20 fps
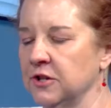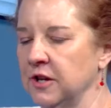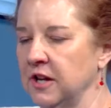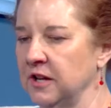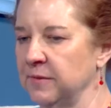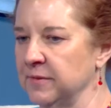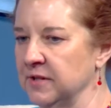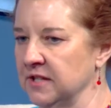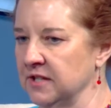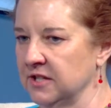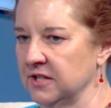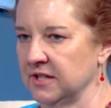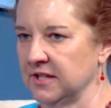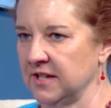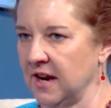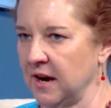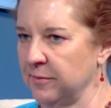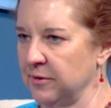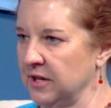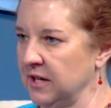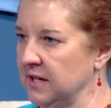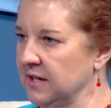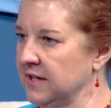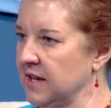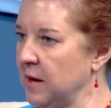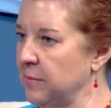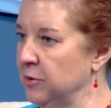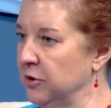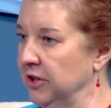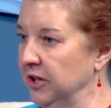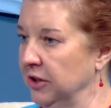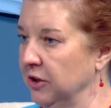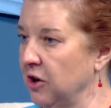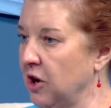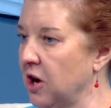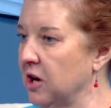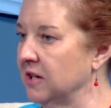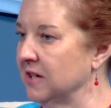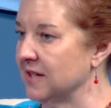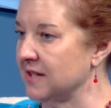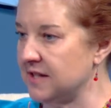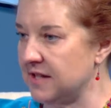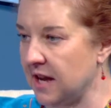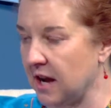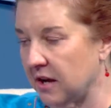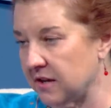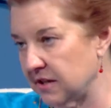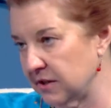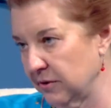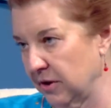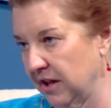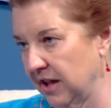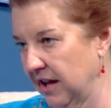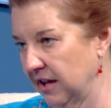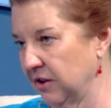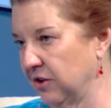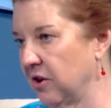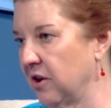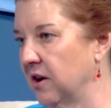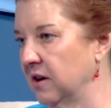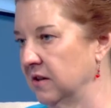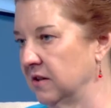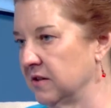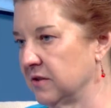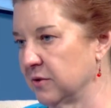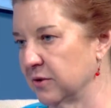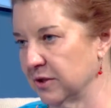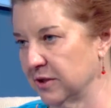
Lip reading: your name isn't just Aberdeen, it's Aberdeen Gardens, they also all had gardens, or